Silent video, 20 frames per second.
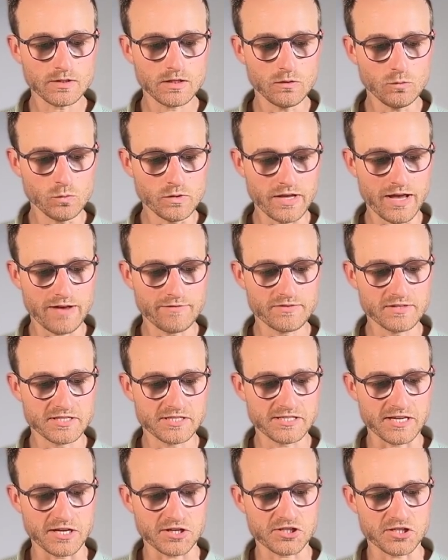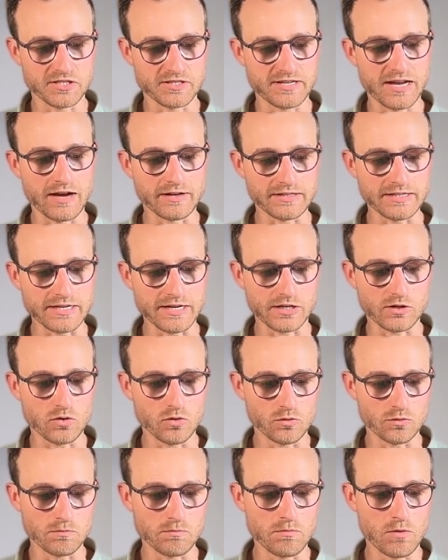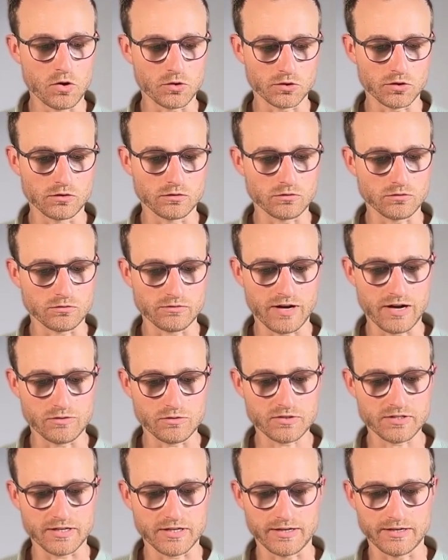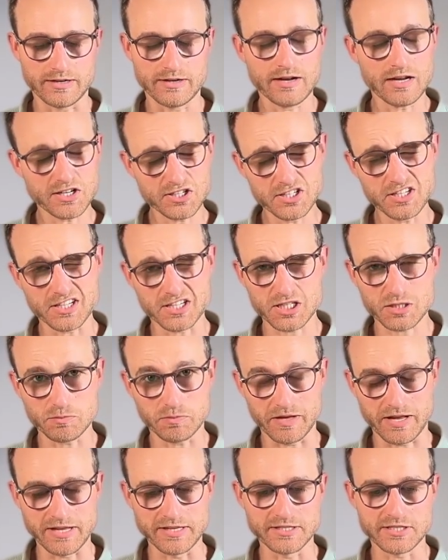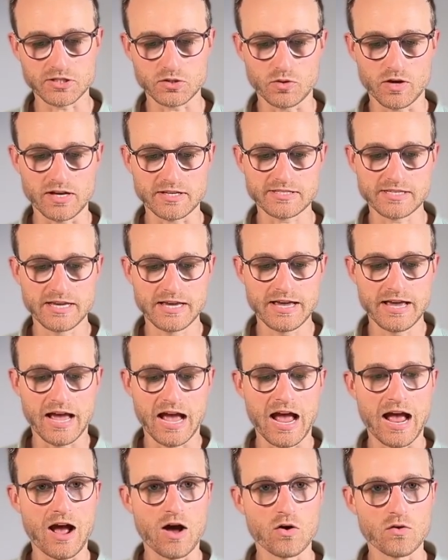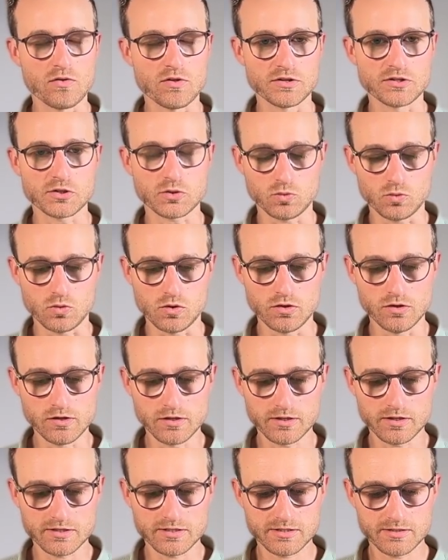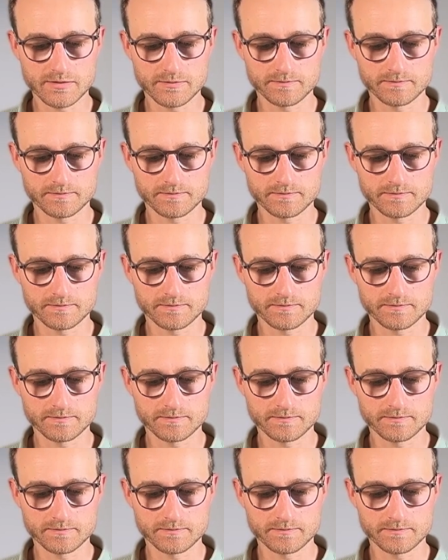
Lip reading: we have this section down here called model routing, and it actually explains to us how this works.